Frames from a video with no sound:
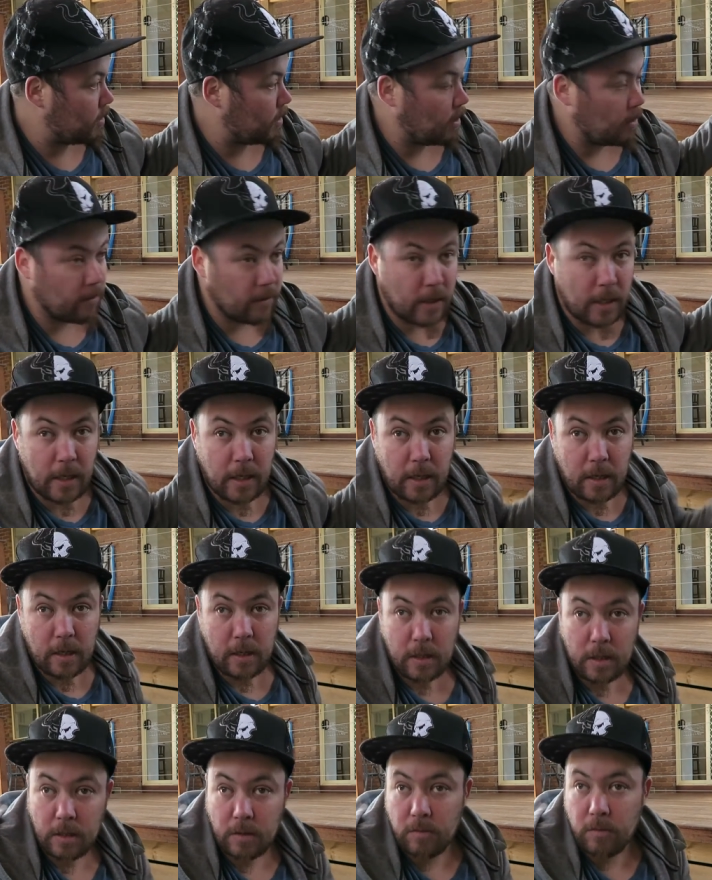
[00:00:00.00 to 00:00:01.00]
over here
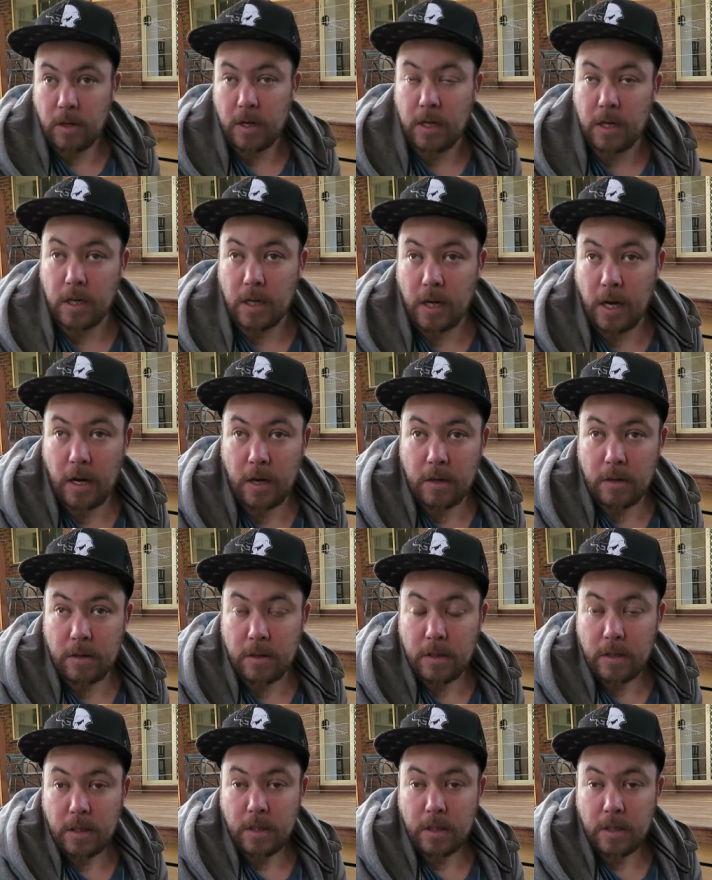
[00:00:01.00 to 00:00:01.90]
ready to go.